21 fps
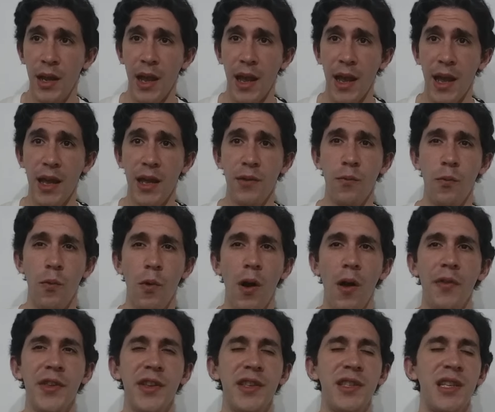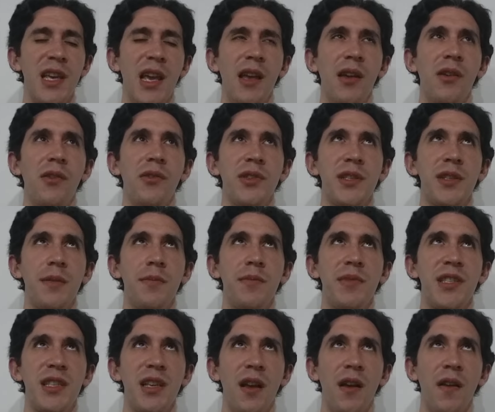And while the tales
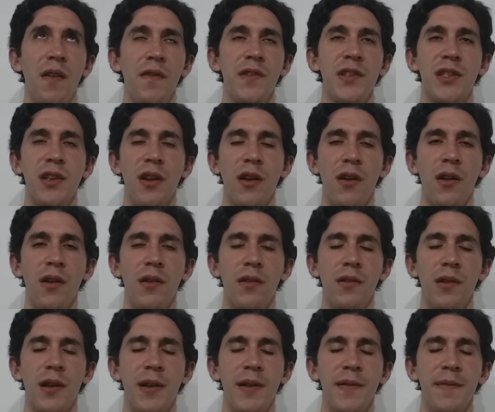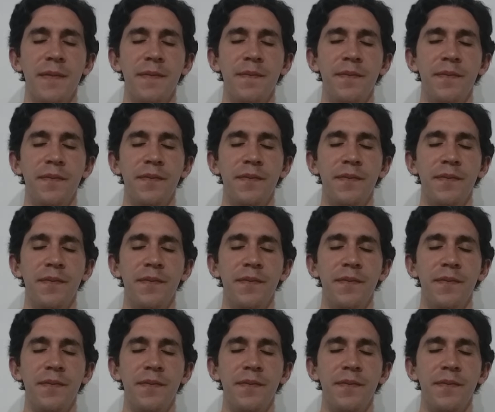themselves are